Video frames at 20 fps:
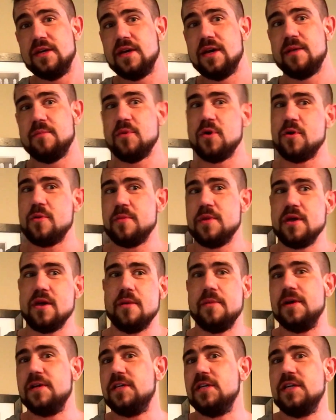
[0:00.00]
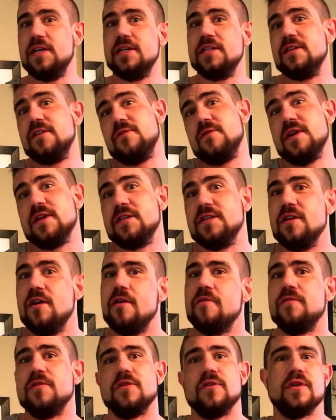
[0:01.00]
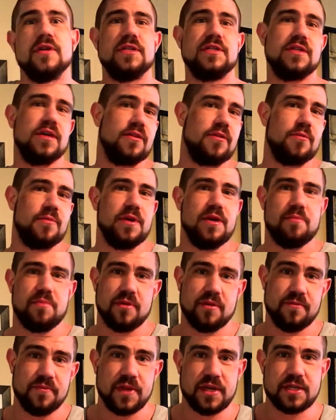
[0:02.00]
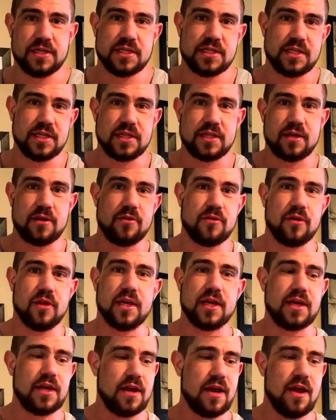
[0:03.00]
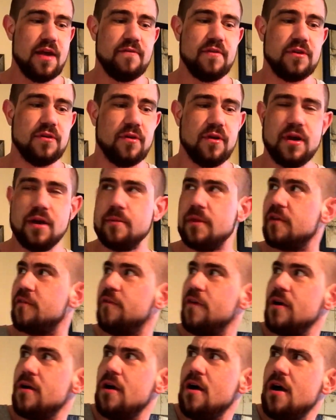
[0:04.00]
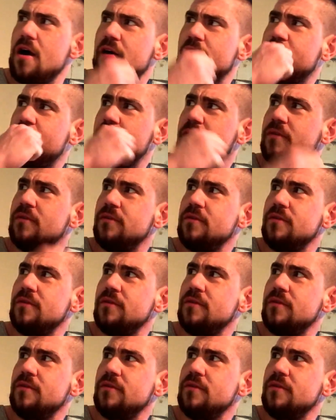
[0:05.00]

and normally on my cheat days I don't actually offer donuts to other people. I just sit there and they're like, can I have a donut? I'm like, fuck off.